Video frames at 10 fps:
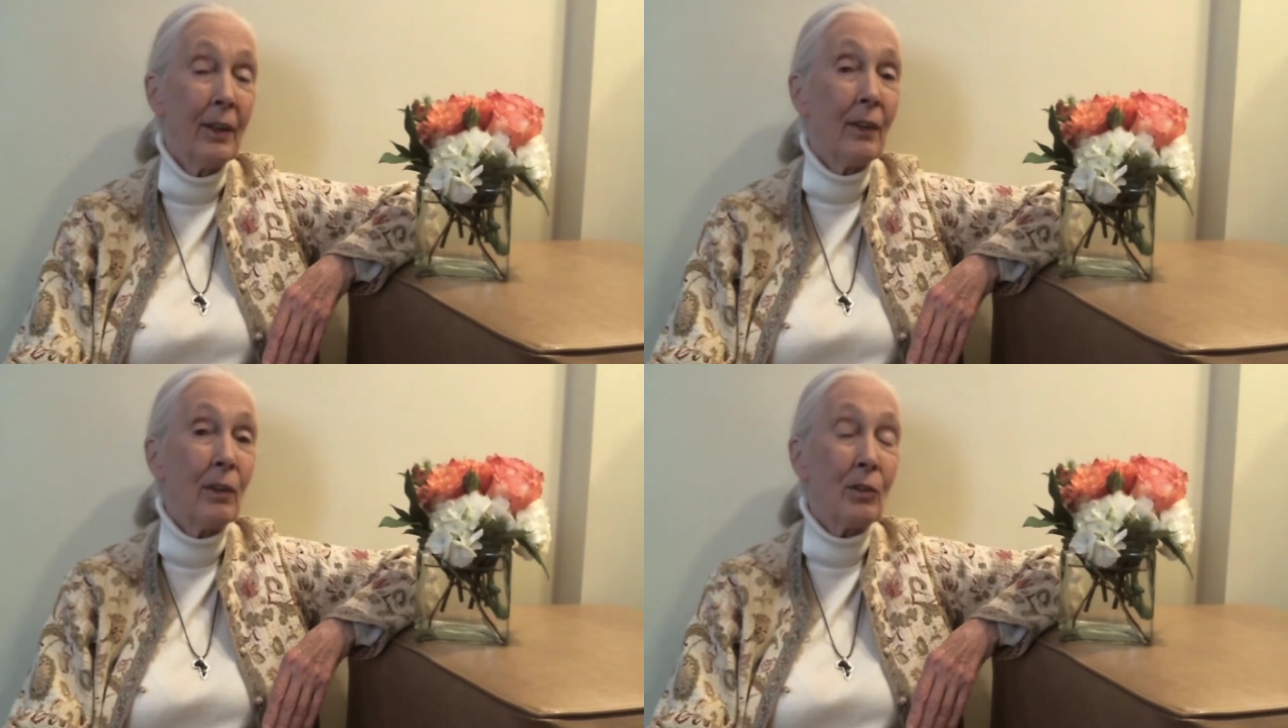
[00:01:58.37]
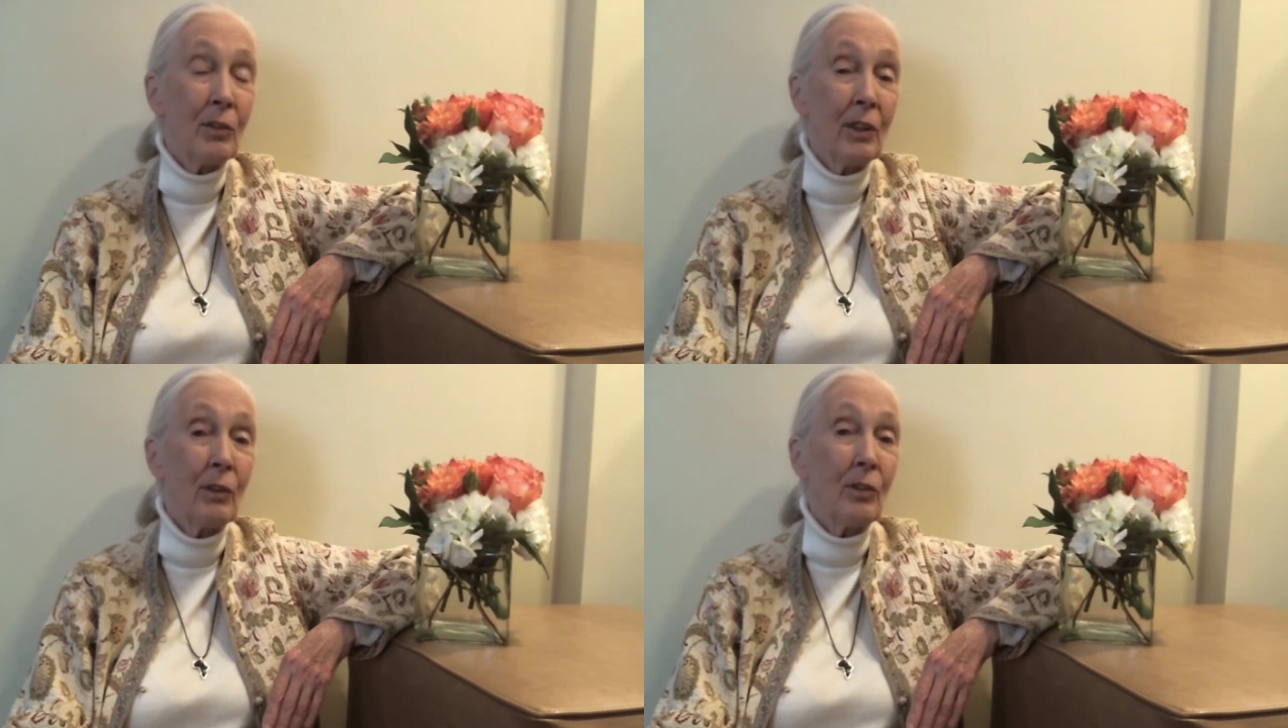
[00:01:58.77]
There are
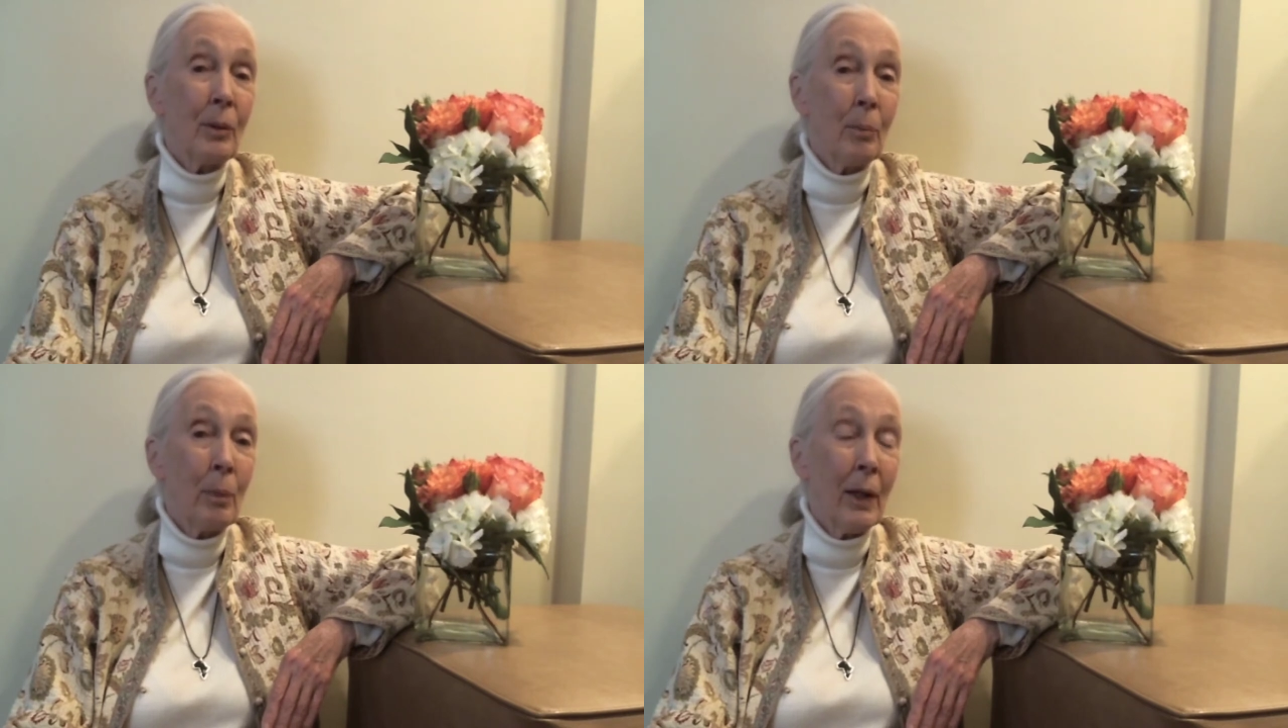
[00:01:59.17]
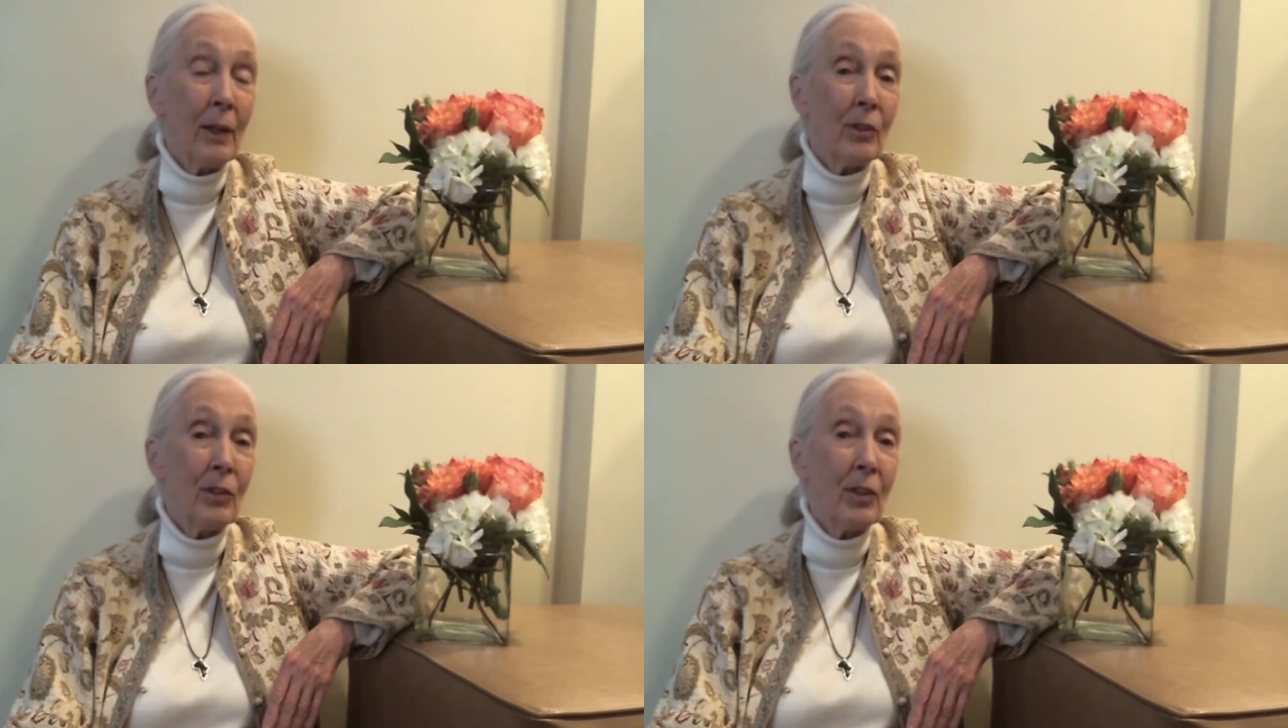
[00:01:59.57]
still some
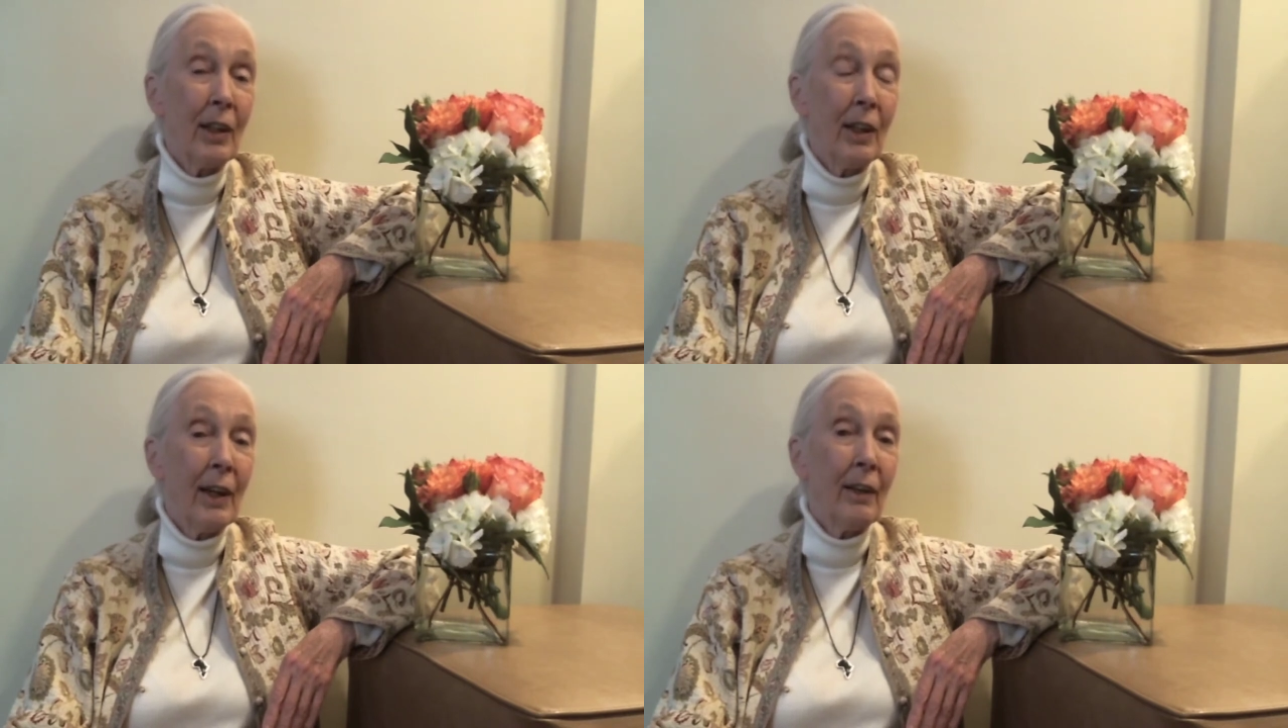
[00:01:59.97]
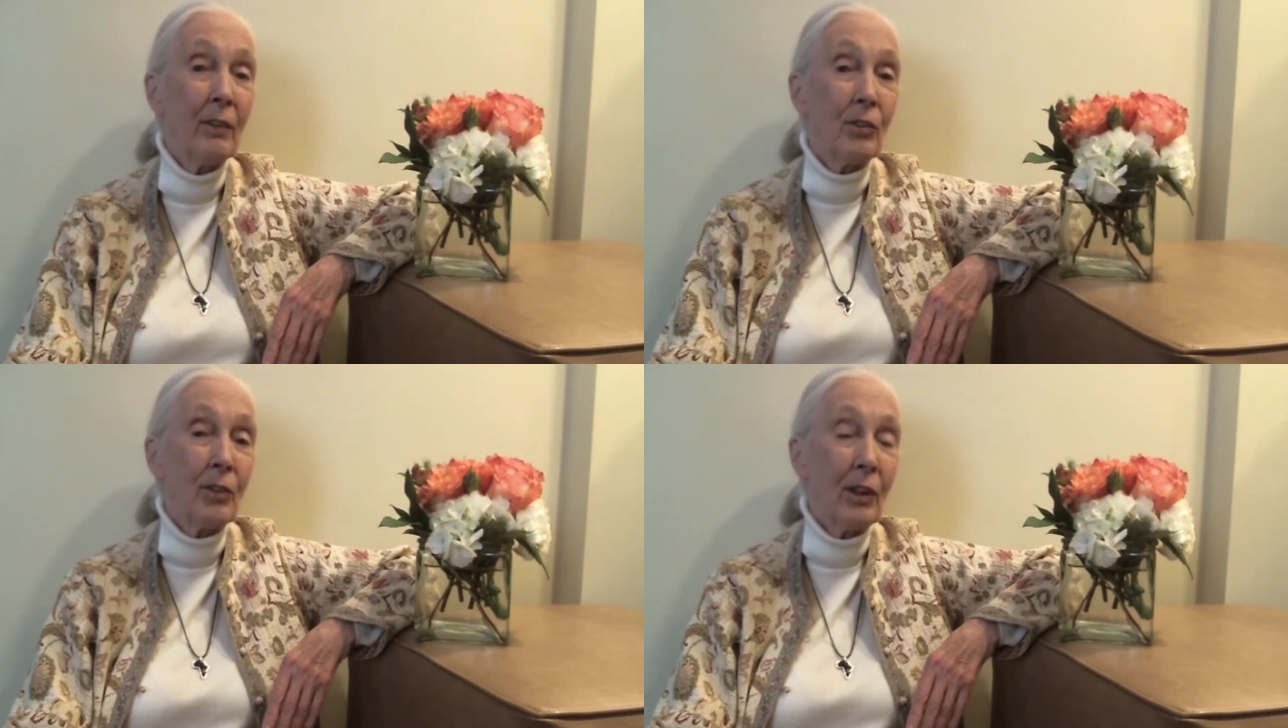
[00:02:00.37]
pets,
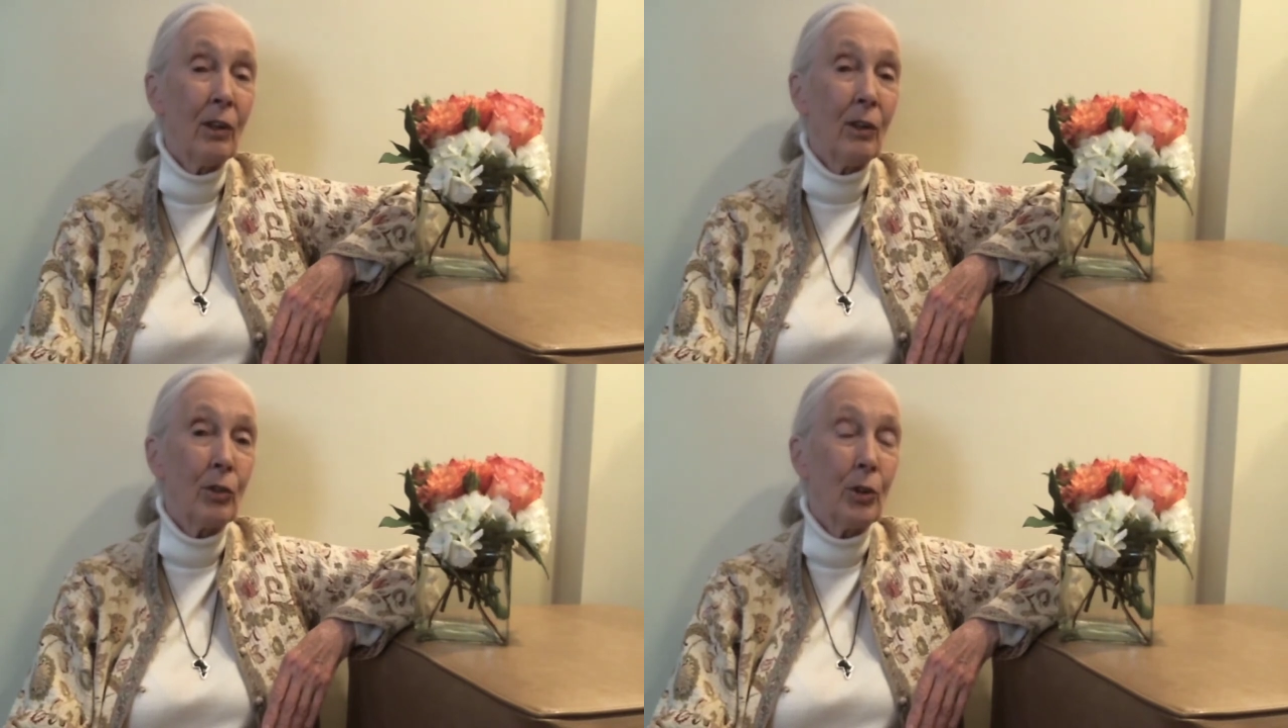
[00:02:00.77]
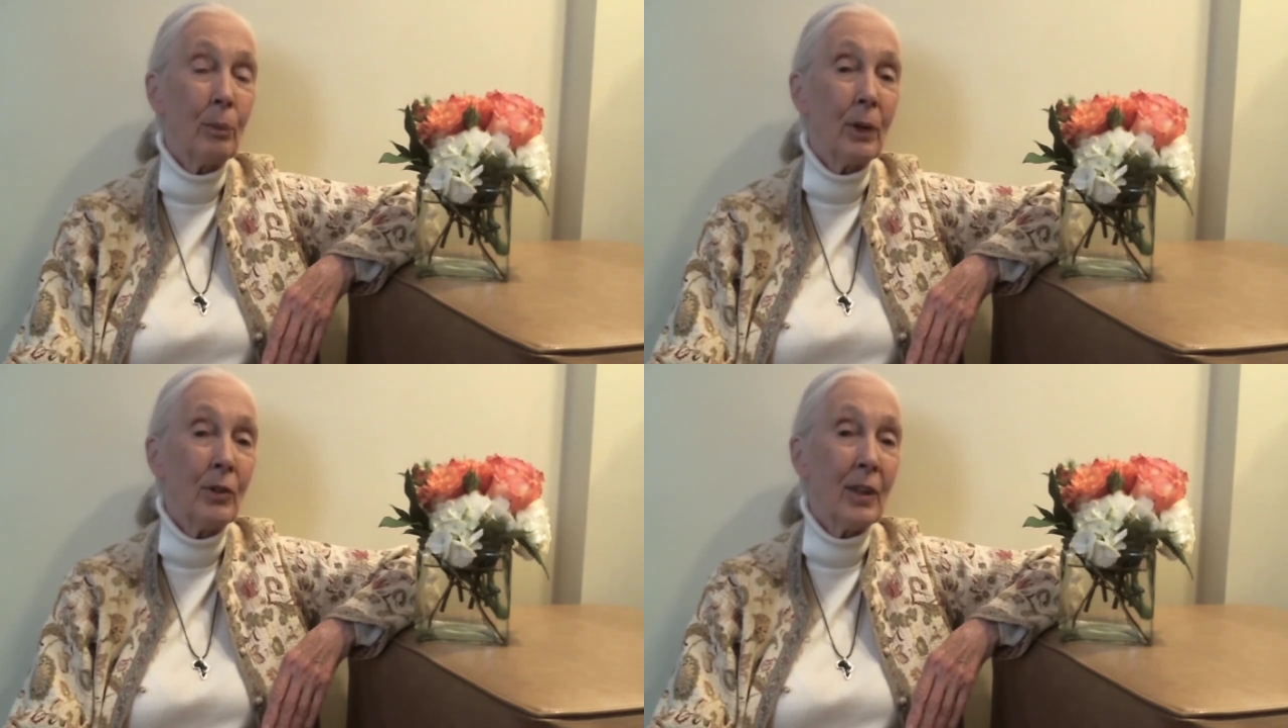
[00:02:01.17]
and still
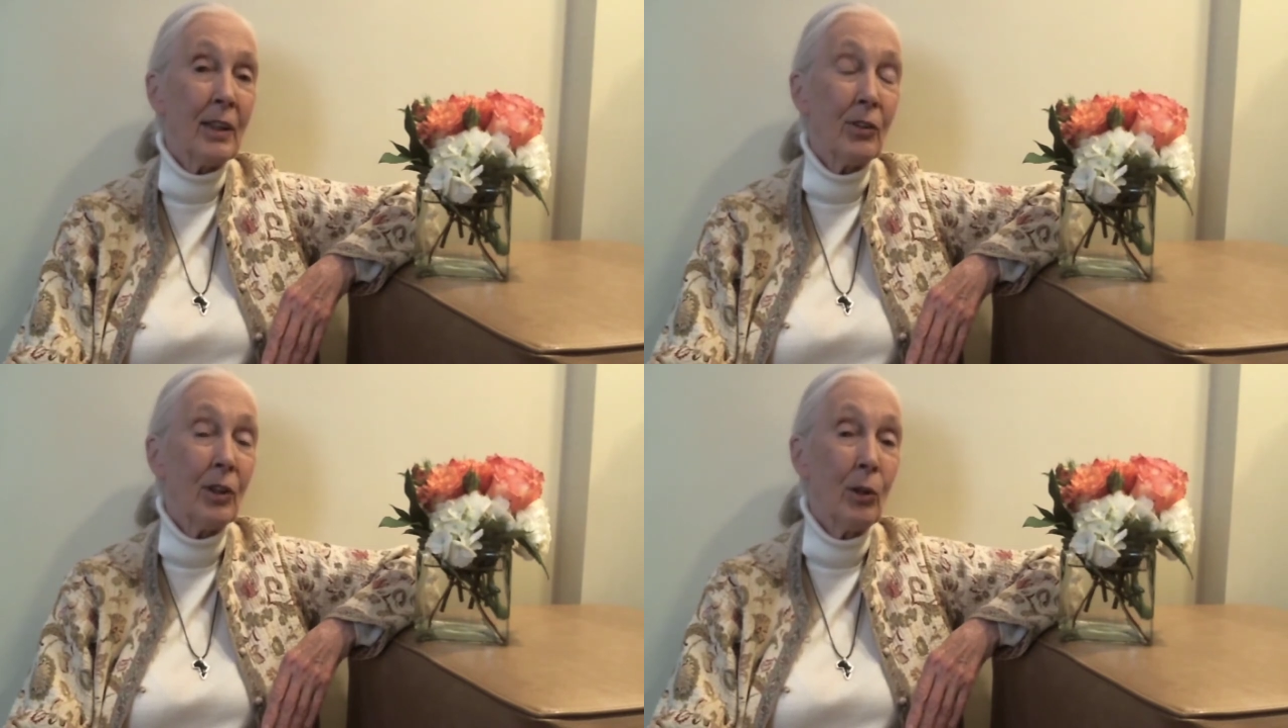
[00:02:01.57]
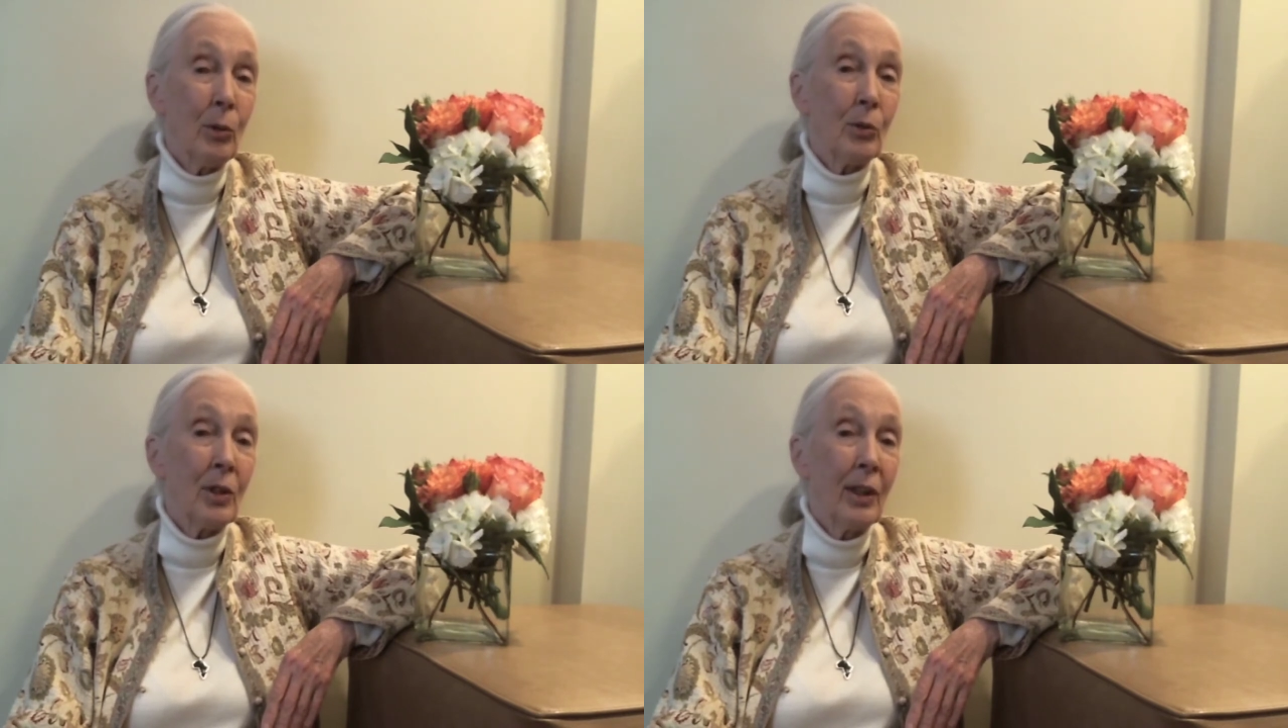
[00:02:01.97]
chimpanzees are used